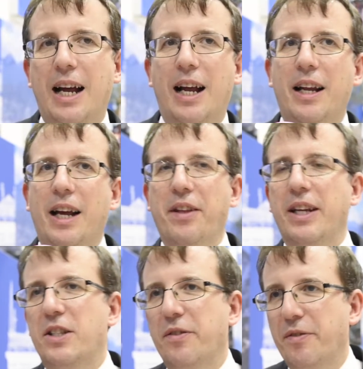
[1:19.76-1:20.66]
I
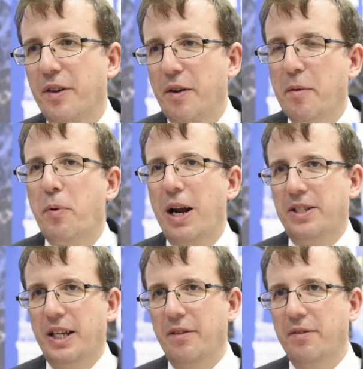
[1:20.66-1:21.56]
think it's very
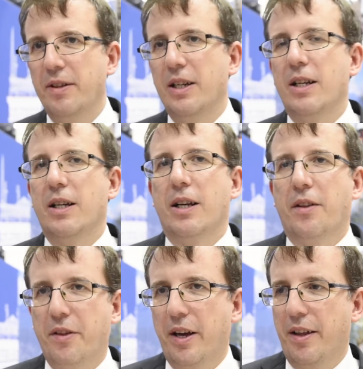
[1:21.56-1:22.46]
impressive,
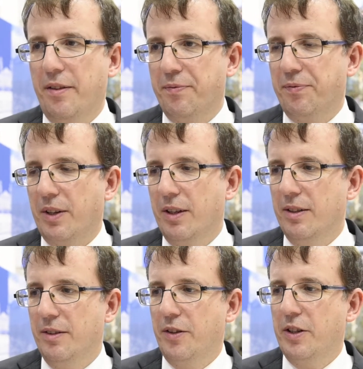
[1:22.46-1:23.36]

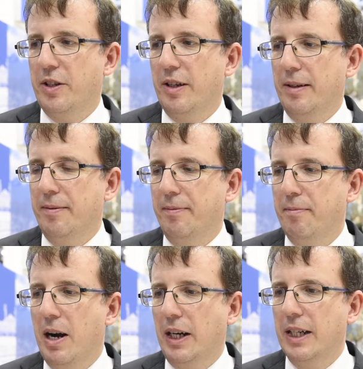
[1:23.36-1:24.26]
this
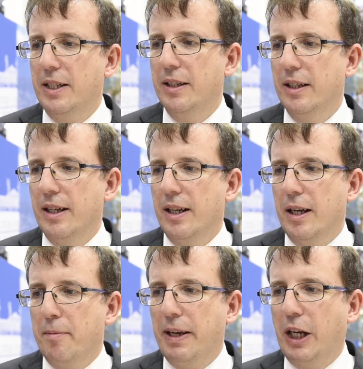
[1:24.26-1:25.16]
market,
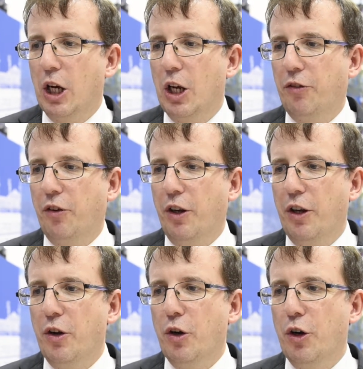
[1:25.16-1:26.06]
because
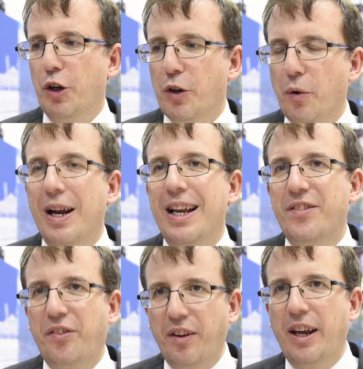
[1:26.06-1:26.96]
you really
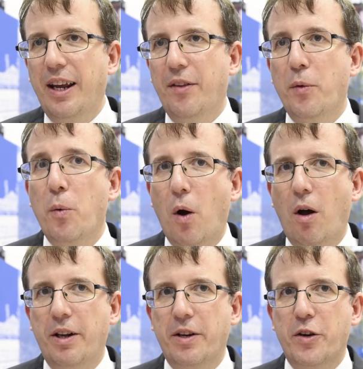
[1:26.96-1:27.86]
see the
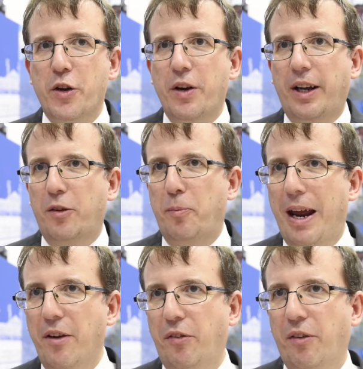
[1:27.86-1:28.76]
world in a unique
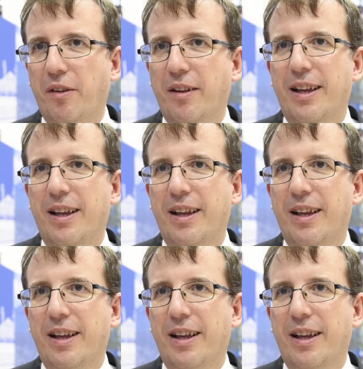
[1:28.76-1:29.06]
space,